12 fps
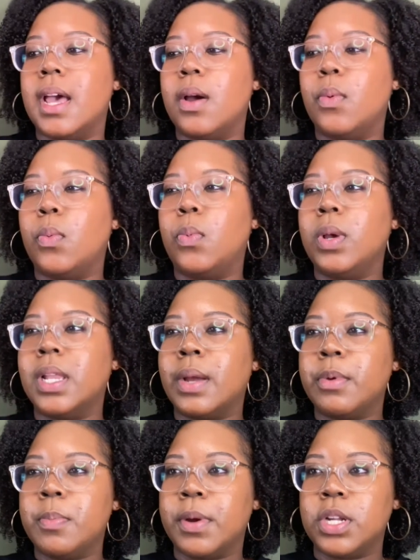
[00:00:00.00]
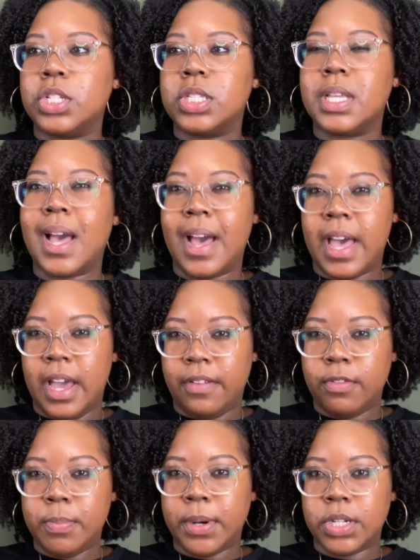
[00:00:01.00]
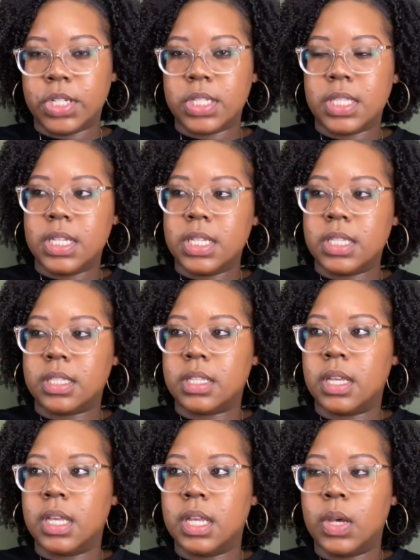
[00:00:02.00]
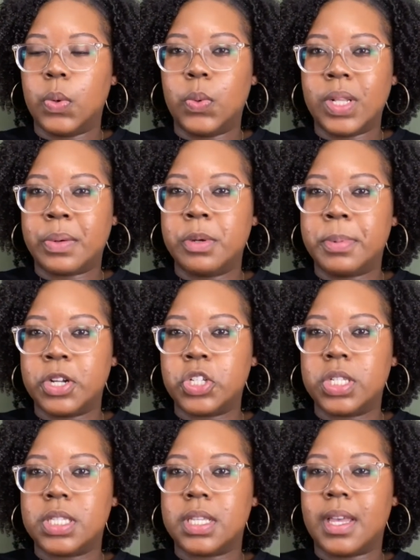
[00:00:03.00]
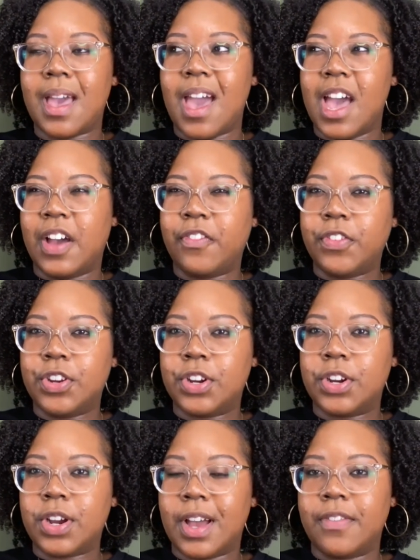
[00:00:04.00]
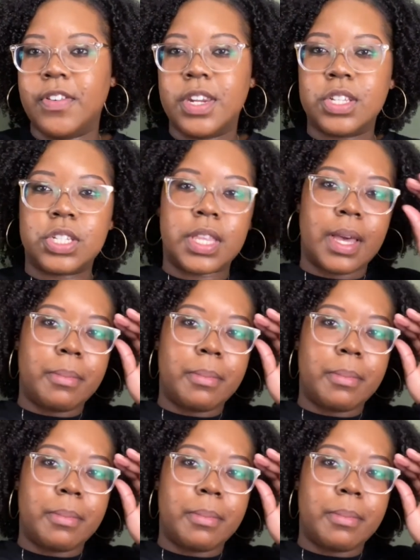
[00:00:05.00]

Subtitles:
will I repurchase it? I have repurchased this. Will I repurchase it after I finish that